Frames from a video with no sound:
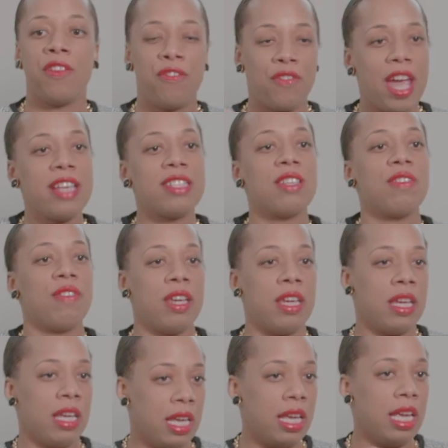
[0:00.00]
The face of
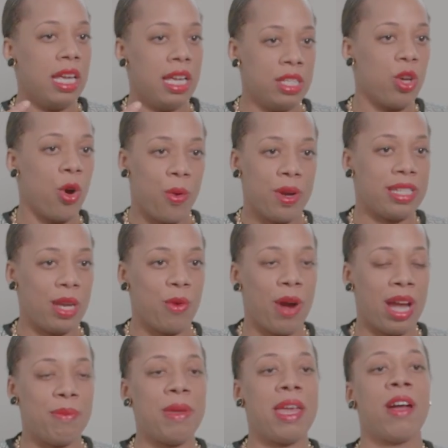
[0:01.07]
it is always a
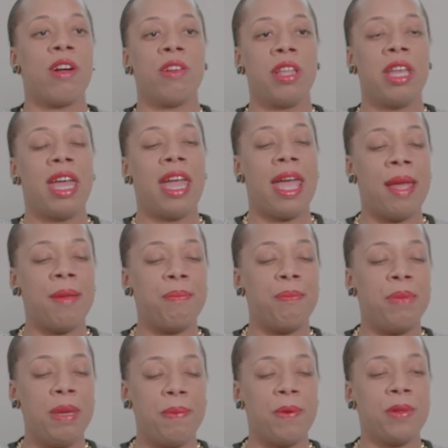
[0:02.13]
white male, and
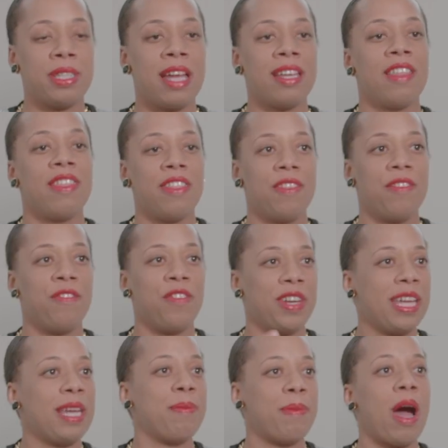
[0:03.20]
people tend to
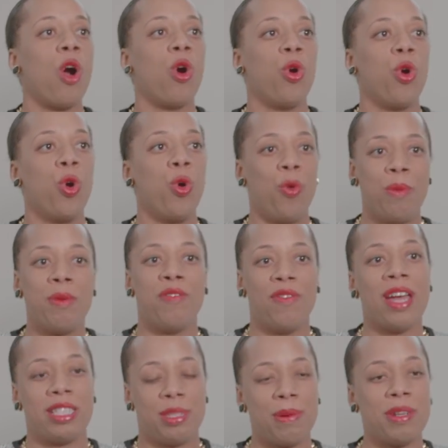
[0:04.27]
forget about women
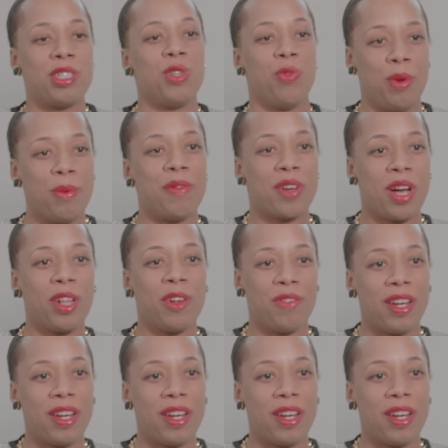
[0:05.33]
vets, especially women of color